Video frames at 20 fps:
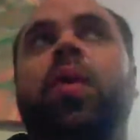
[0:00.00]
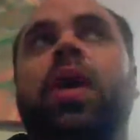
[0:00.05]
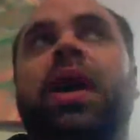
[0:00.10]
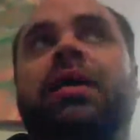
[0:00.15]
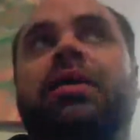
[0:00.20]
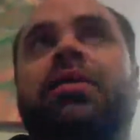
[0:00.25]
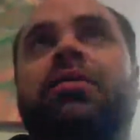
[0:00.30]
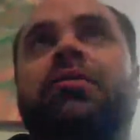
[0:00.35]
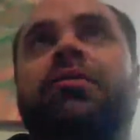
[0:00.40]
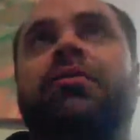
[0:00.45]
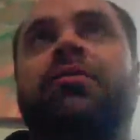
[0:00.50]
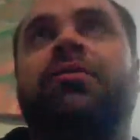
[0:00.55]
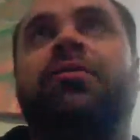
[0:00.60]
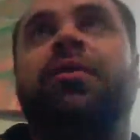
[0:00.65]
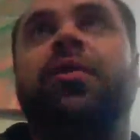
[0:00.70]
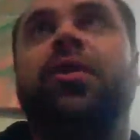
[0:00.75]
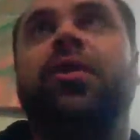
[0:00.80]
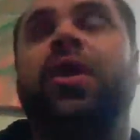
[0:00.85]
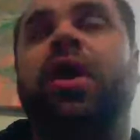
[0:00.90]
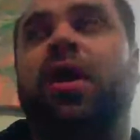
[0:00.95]
when
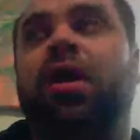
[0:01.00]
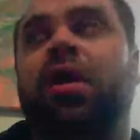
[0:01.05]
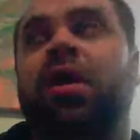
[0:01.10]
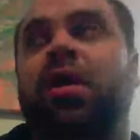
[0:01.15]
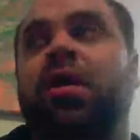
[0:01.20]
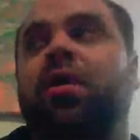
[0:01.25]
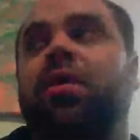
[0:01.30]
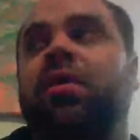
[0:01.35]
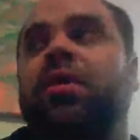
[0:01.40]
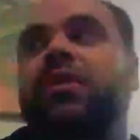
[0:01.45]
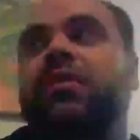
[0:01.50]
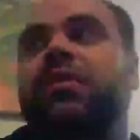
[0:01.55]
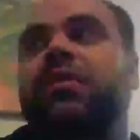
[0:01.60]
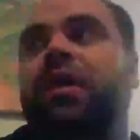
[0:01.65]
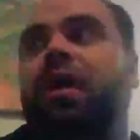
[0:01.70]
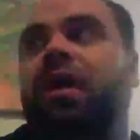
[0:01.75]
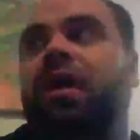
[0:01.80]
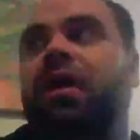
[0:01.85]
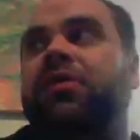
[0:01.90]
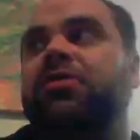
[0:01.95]
Foucault
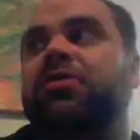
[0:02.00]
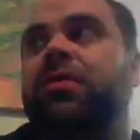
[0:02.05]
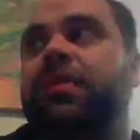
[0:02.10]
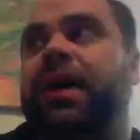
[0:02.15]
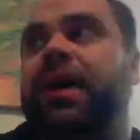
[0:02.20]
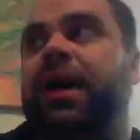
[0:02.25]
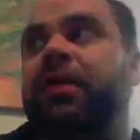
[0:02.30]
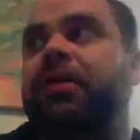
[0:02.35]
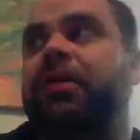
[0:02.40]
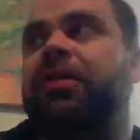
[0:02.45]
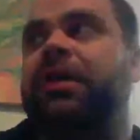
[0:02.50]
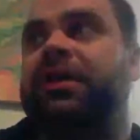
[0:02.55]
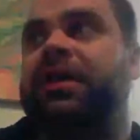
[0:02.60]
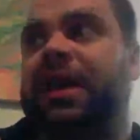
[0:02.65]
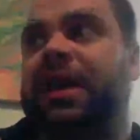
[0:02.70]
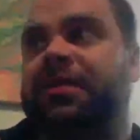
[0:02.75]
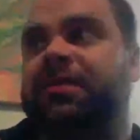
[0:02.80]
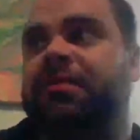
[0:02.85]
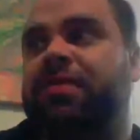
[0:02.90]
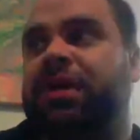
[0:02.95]
talks about the
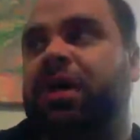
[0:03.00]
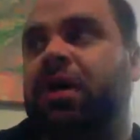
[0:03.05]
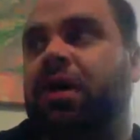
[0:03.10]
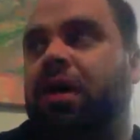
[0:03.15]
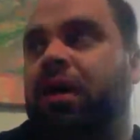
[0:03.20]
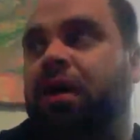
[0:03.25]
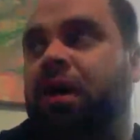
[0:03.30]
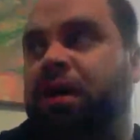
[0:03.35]
death of the